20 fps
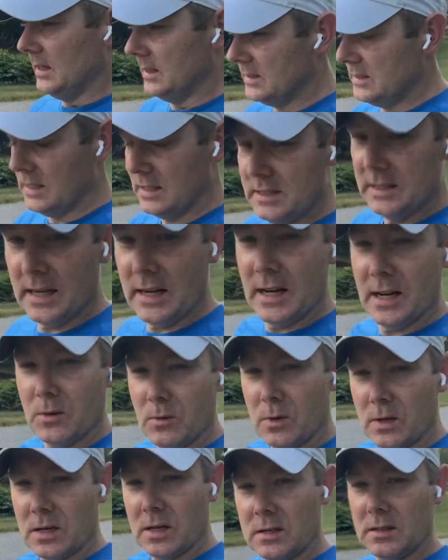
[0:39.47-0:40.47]
Did that
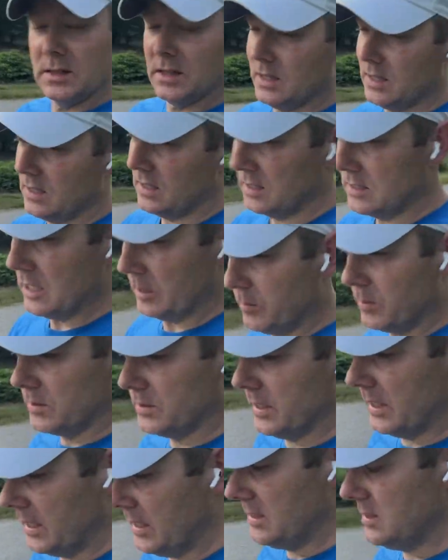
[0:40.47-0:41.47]
one a couple
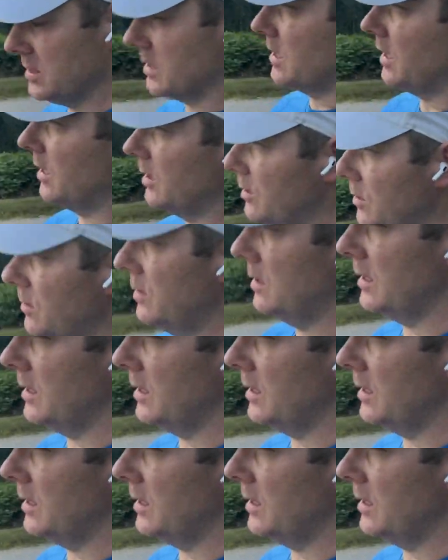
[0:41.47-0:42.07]
days ago,